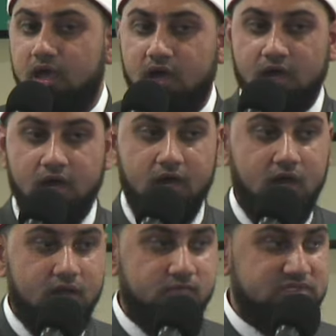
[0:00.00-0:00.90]

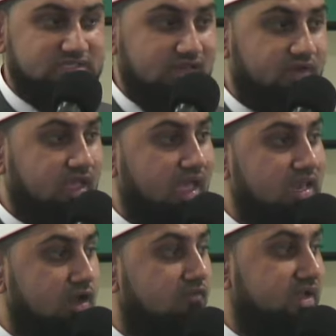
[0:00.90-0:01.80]
uh, receiving
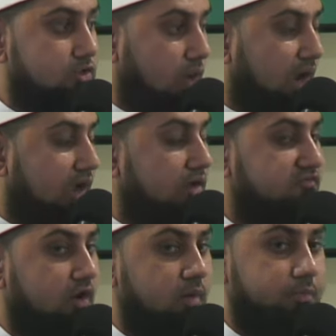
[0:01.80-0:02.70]
end of a dua
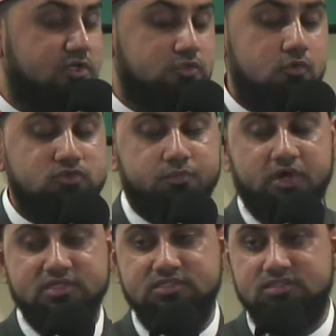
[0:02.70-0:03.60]
from a person who's
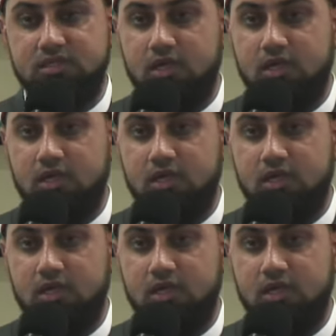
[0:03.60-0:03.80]
oppressed.